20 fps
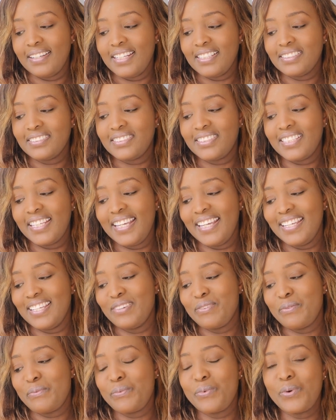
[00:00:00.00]
let's
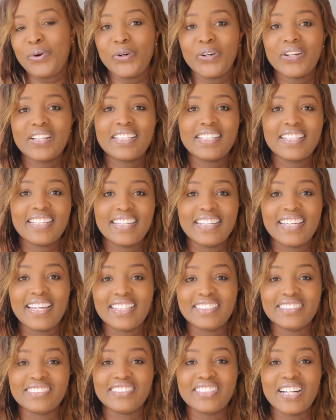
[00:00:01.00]
see what it
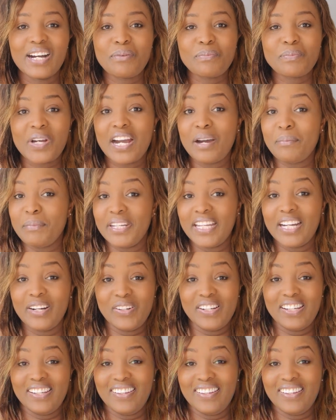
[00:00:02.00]
ends up coming out